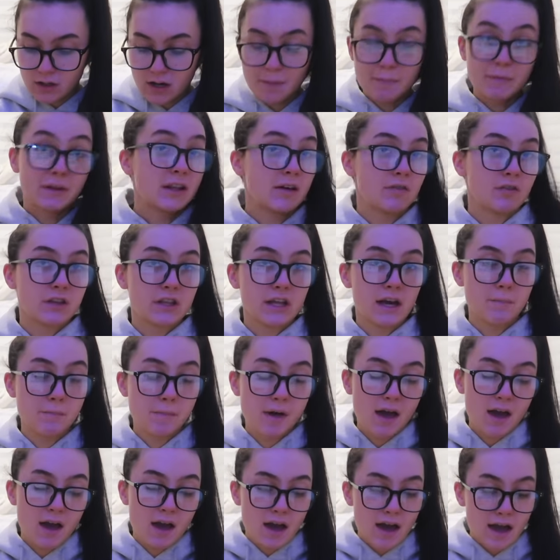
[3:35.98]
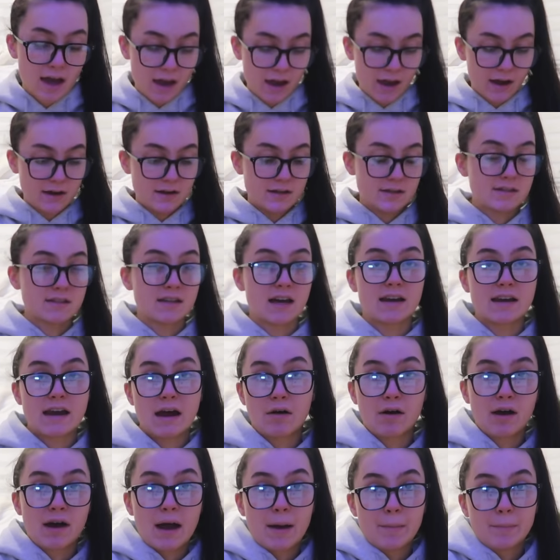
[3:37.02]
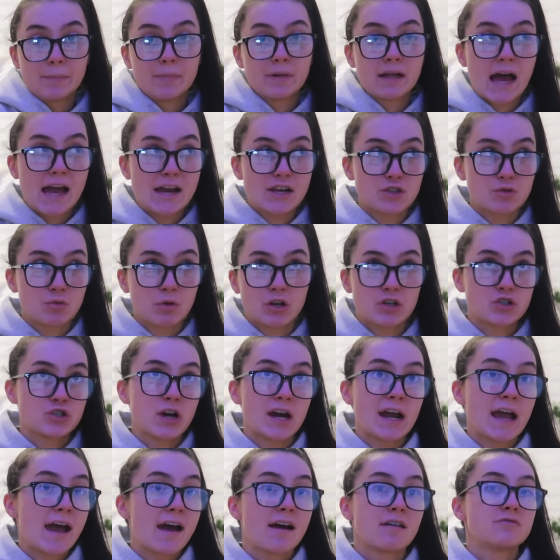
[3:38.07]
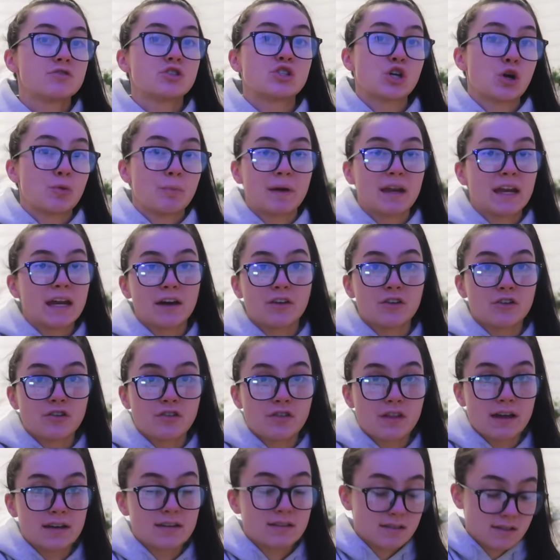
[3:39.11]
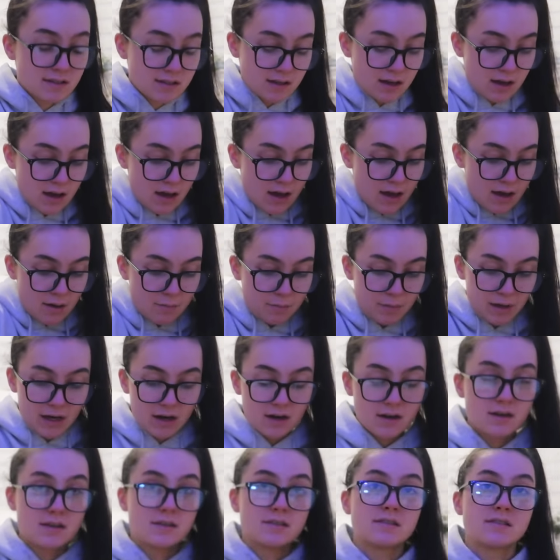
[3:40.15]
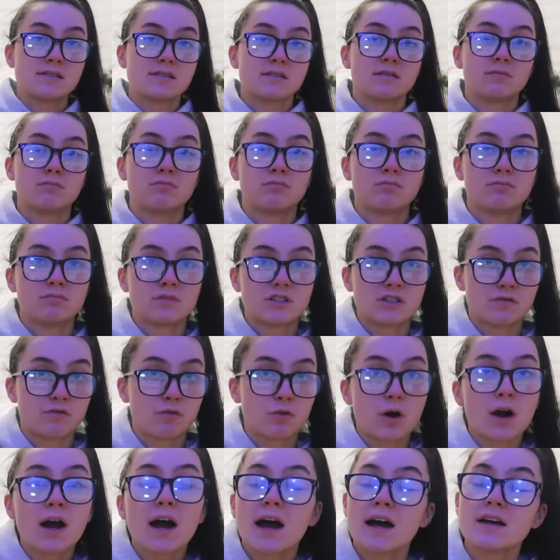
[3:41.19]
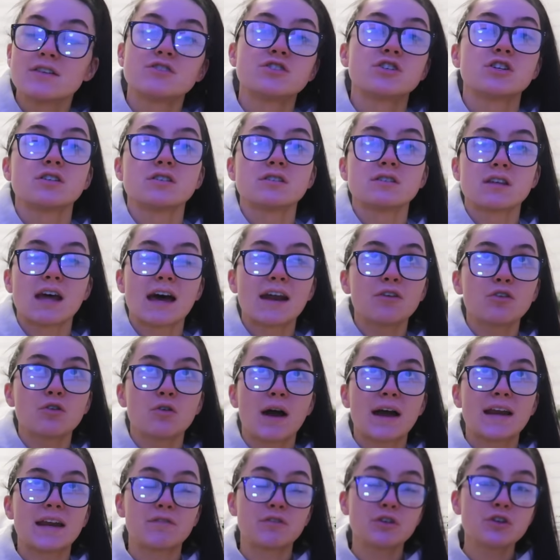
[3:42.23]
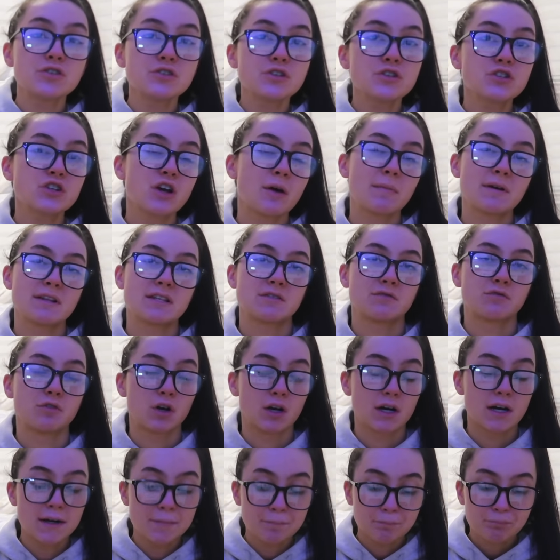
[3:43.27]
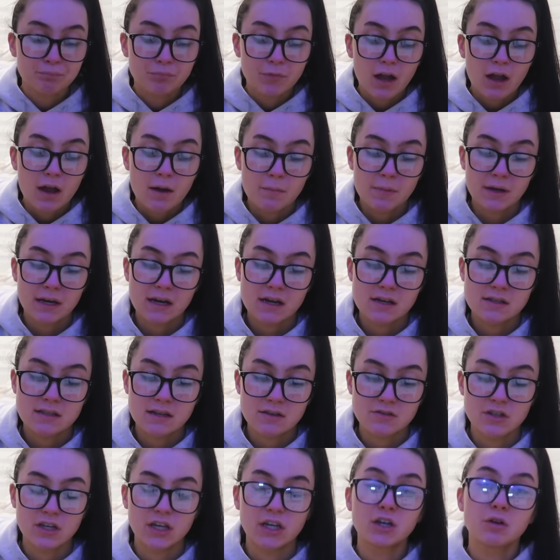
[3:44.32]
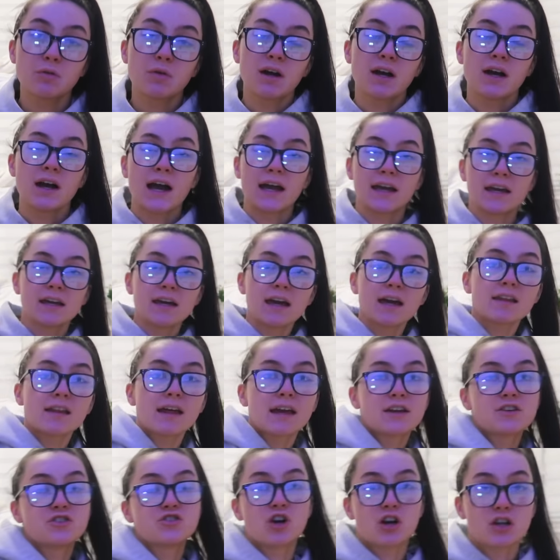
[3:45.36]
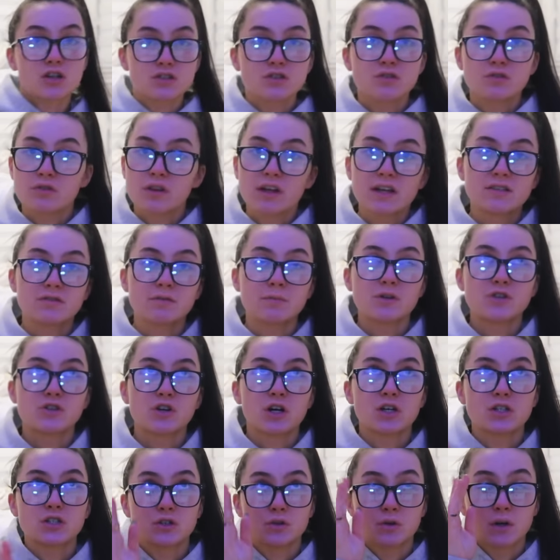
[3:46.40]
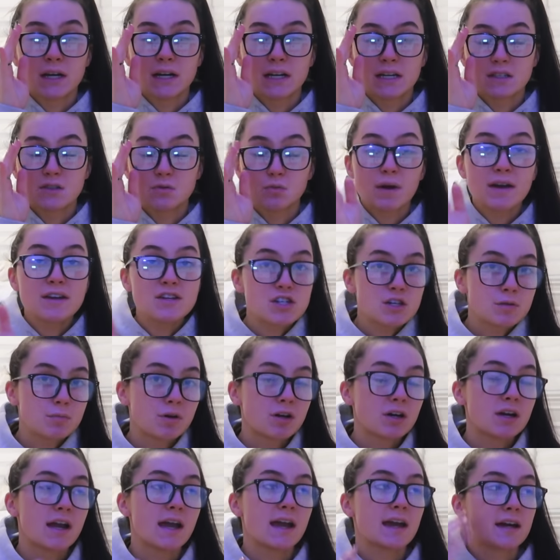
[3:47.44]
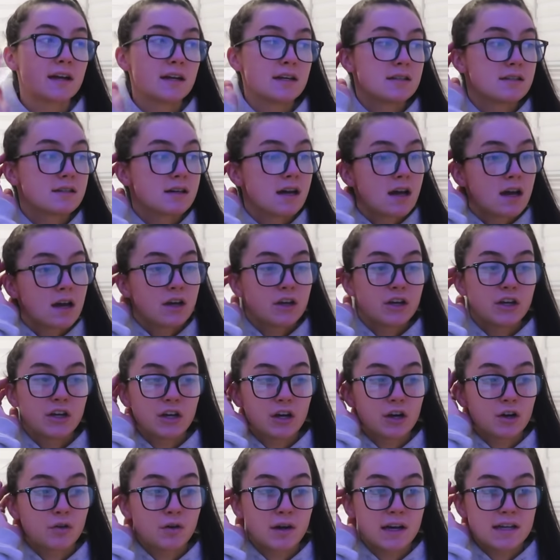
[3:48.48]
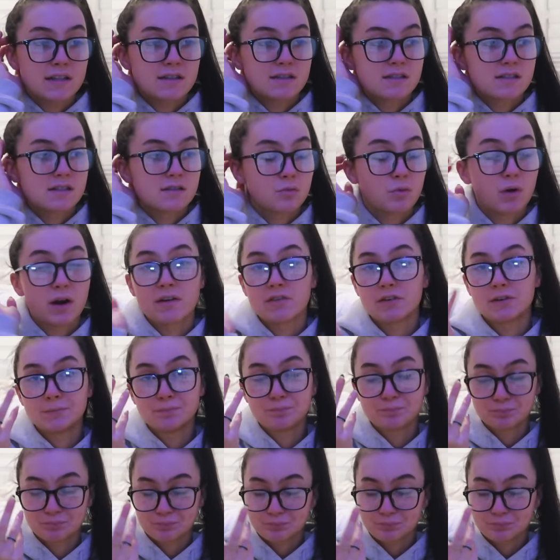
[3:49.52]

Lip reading: I'm in love with them. And now I just want to try so many other things, because Sephora has just, I don't know, I never used to shop at Sephora because I was like, you know what, I can get like things from the drugstore and it's way cheaper and, you know, it's whatever.